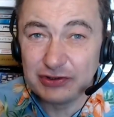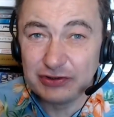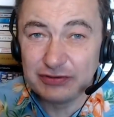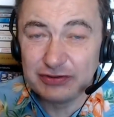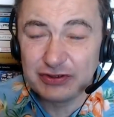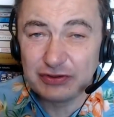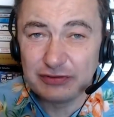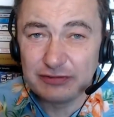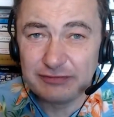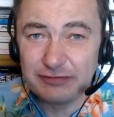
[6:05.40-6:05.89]

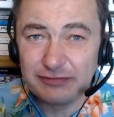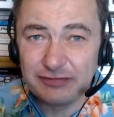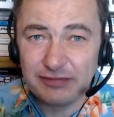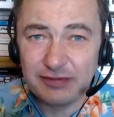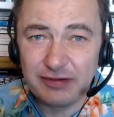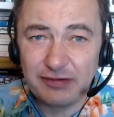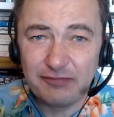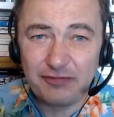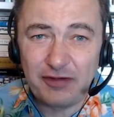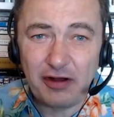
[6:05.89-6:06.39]
sort of
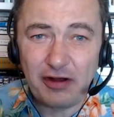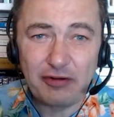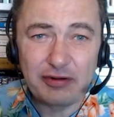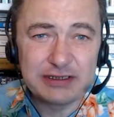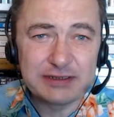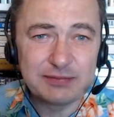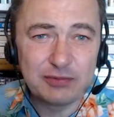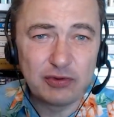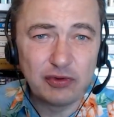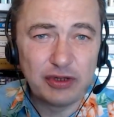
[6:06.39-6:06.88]
a very
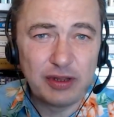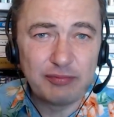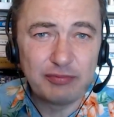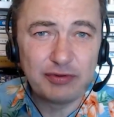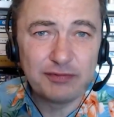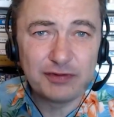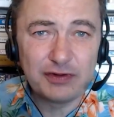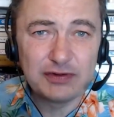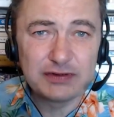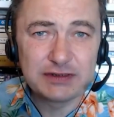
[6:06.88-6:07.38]
small number
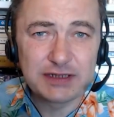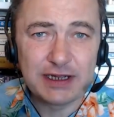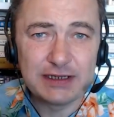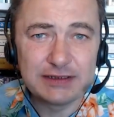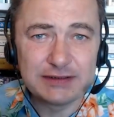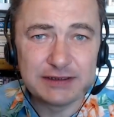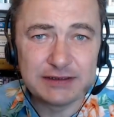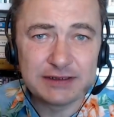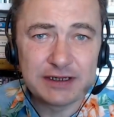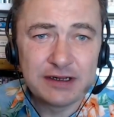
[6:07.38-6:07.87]
of use
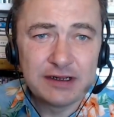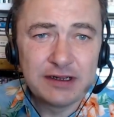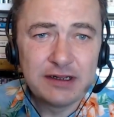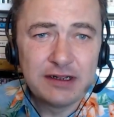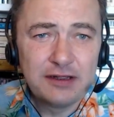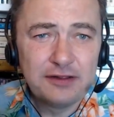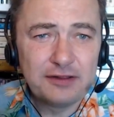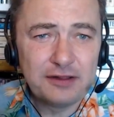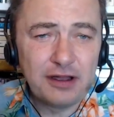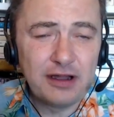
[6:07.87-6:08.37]
cases.
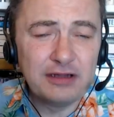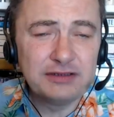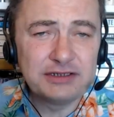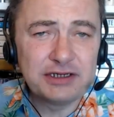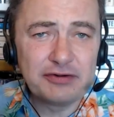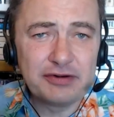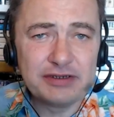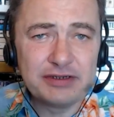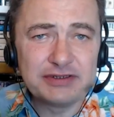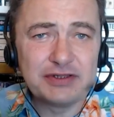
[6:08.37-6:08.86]
The
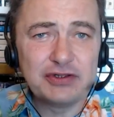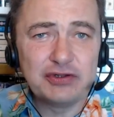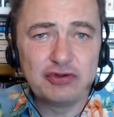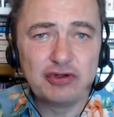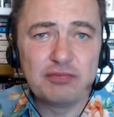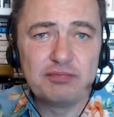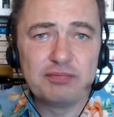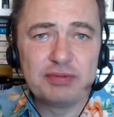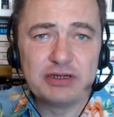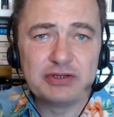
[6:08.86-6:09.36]
idea is that you
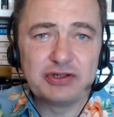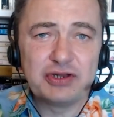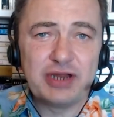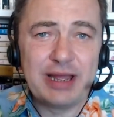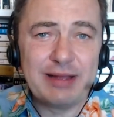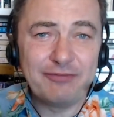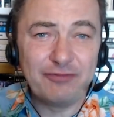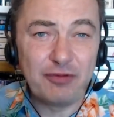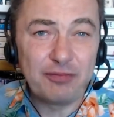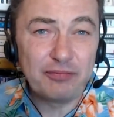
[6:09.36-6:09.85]
could build an
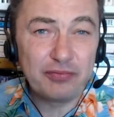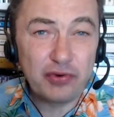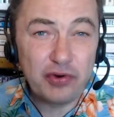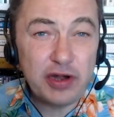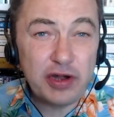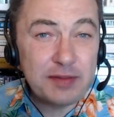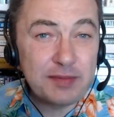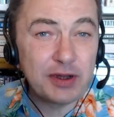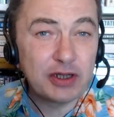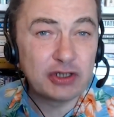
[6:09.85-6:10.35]
app for
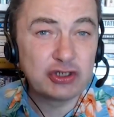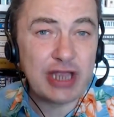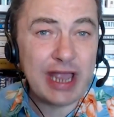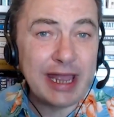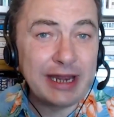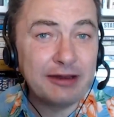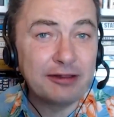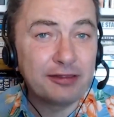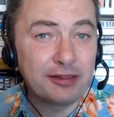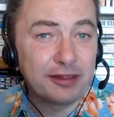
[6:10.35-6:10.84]
pretty much
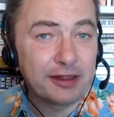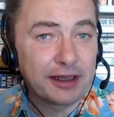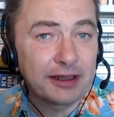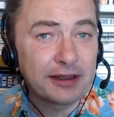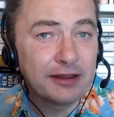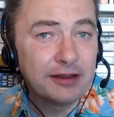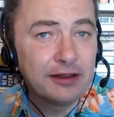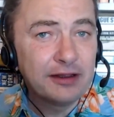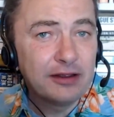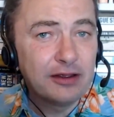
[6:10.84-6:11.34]
anything
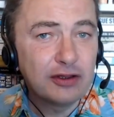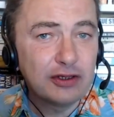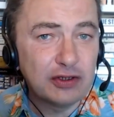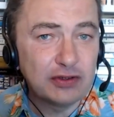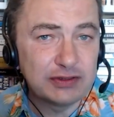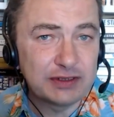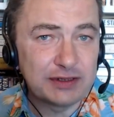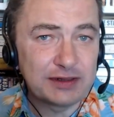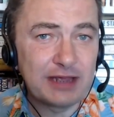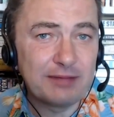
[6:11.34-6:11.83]

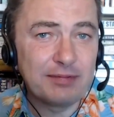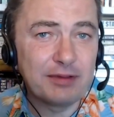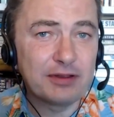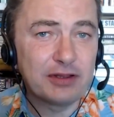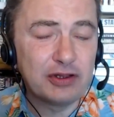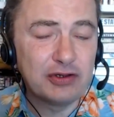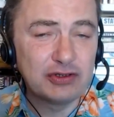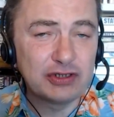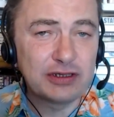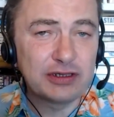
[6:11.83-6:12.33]
using the app,
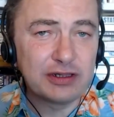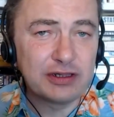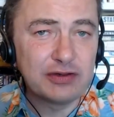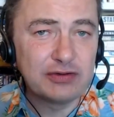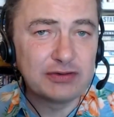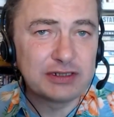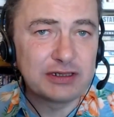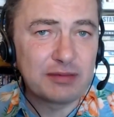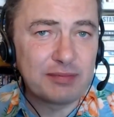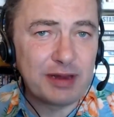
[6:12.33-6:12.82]

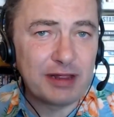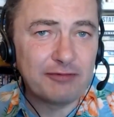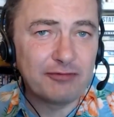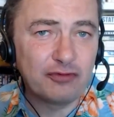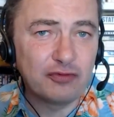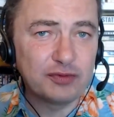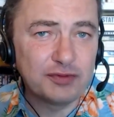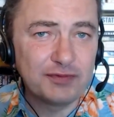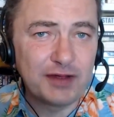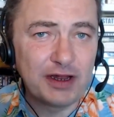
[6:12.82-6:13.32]
using the
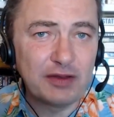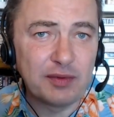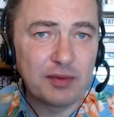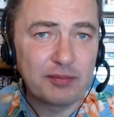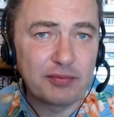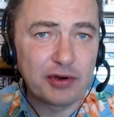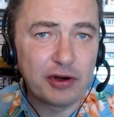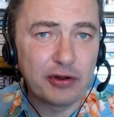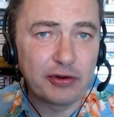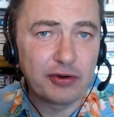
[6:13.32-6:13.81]
platform development
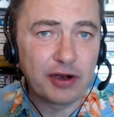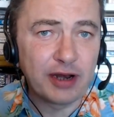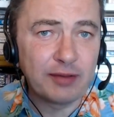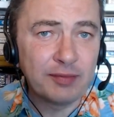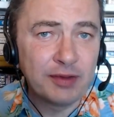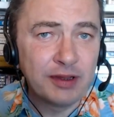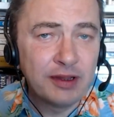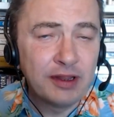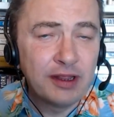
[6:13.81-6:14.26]
program.